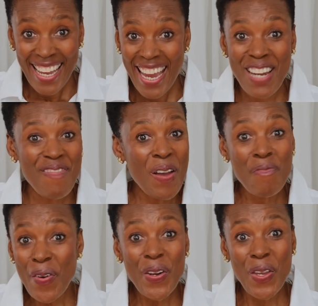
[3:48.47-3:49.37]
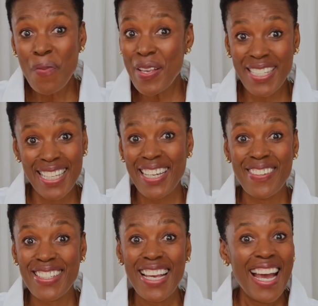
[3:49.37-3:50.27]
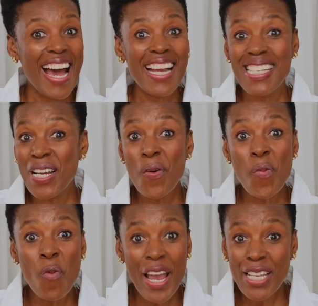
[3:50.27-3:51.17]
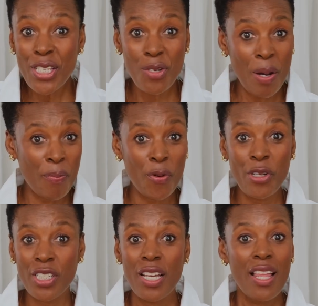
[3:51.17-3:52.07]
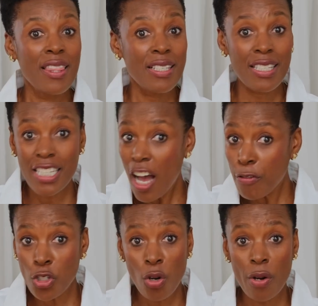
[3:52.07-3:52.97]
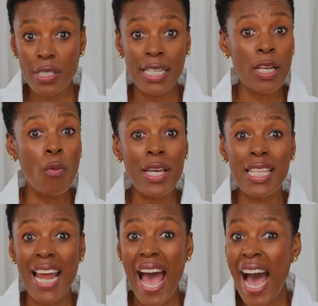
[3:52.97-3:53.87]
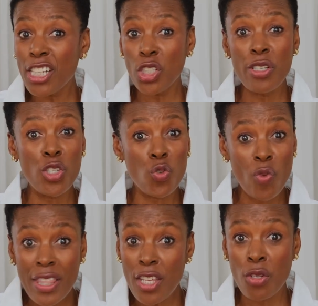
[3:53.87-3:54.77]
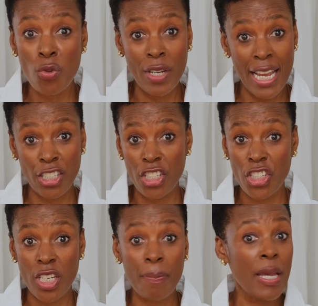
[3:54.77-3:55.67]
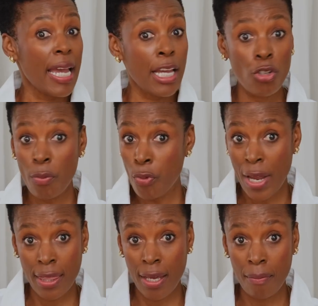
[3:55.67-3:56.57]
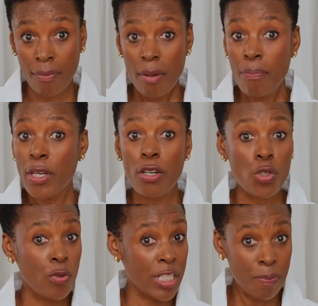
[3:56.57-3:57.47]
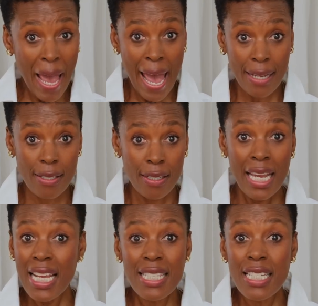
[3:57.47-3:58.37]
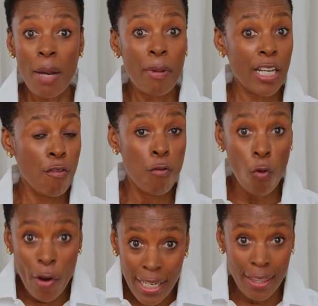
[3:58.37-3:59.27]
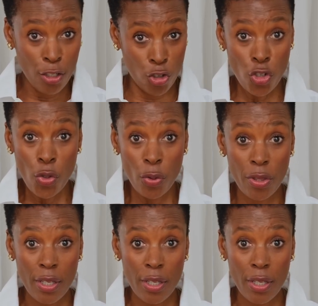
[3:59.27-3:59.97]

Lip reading: In my book, Human Skills, I share ways to approach these tough talks in a way that actually strengthen your relationship and not break them. Because respect, it isn't about avoiding the truth.